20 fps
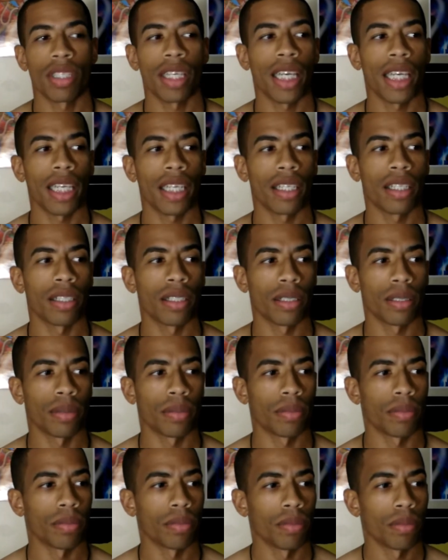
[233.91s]

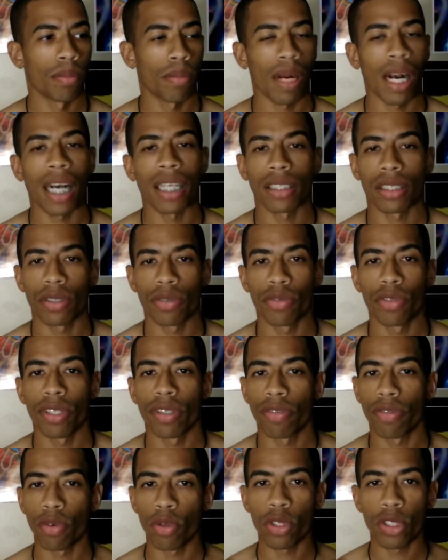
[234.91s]
and positive
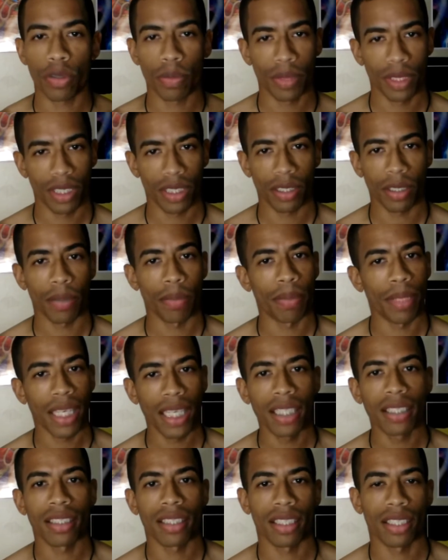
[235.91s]
reinforcement is
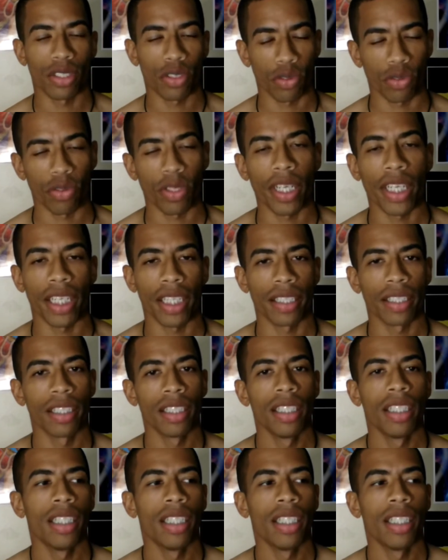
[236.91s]
amazing, it's great,